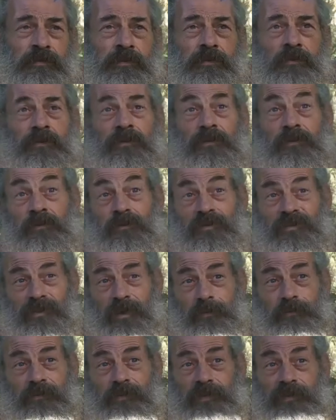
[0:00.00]
and all the
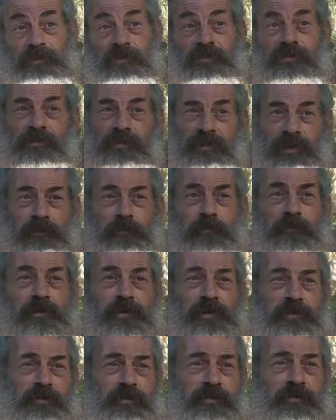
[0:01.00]
sub-religions are them
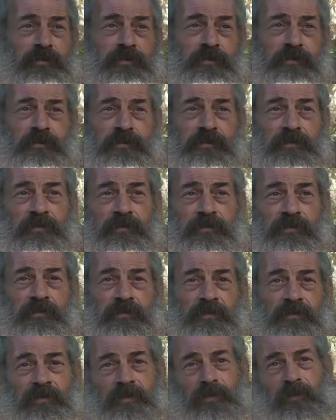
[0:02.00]
religions,
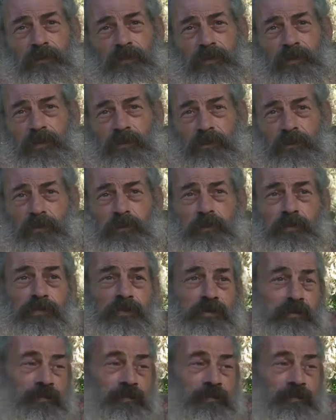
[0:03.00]
the different groups. And